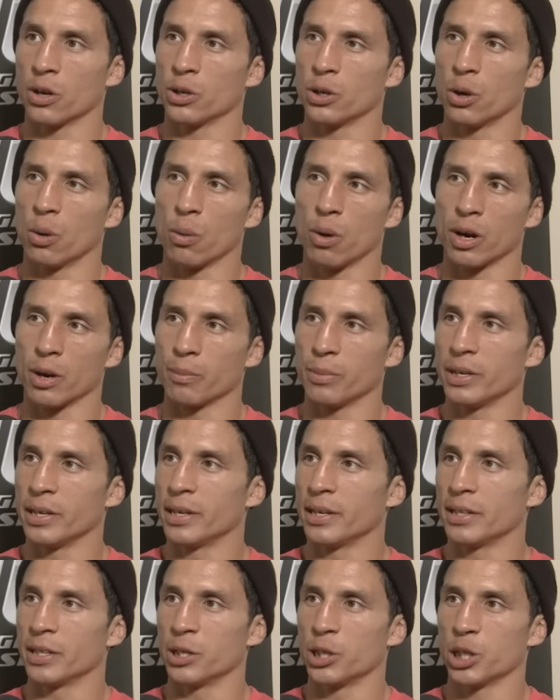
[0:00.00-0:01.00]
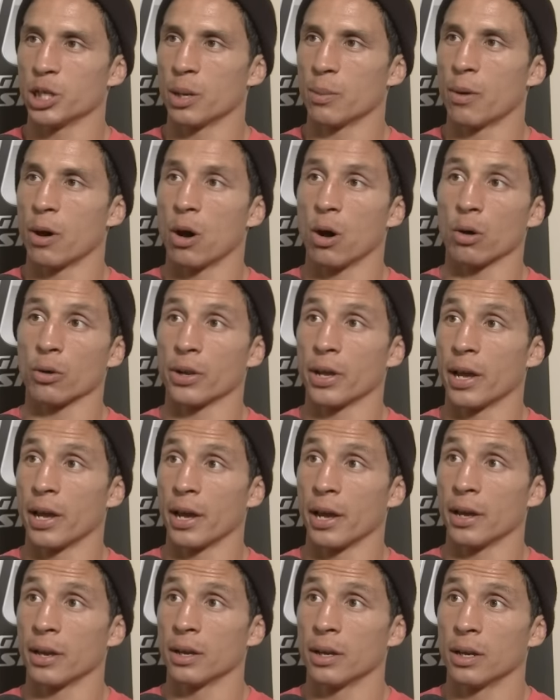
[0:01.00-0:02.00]
You don't want to be in the gym all
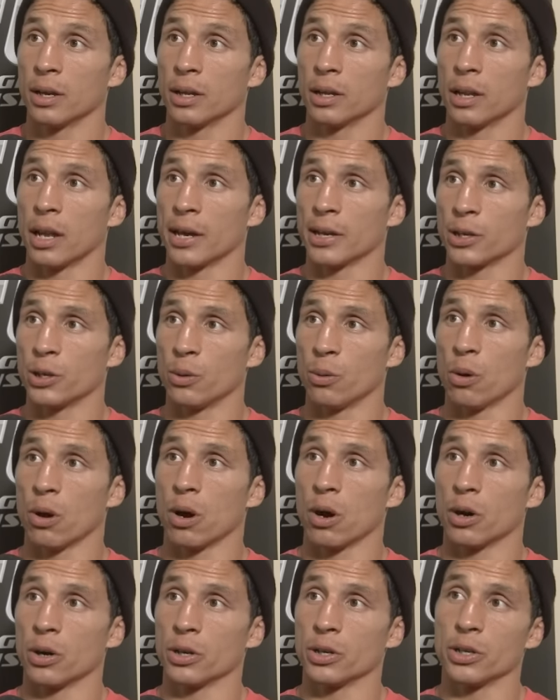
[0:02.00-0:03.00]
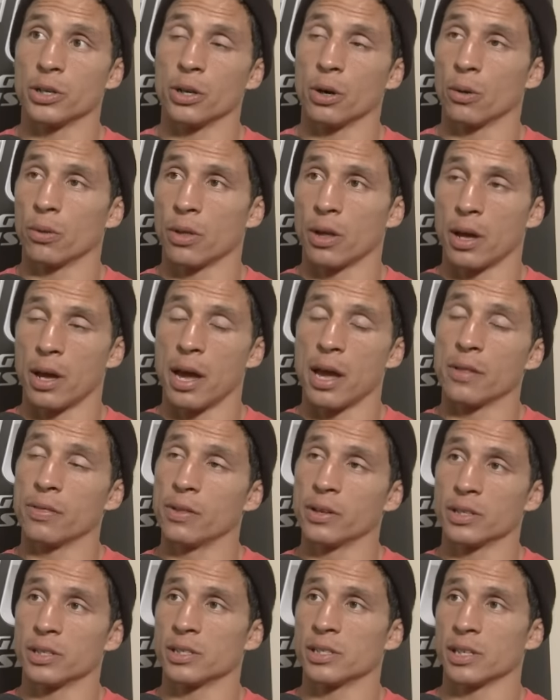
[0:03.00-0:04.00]
day like you are, you know, the
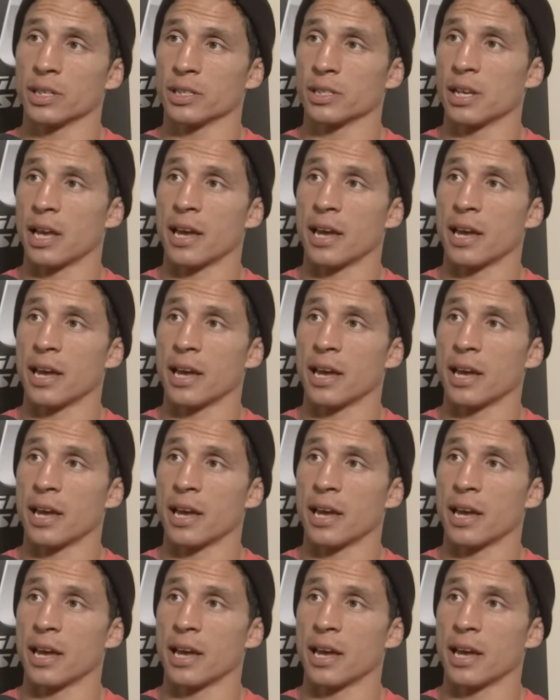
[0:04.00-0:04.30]
the six,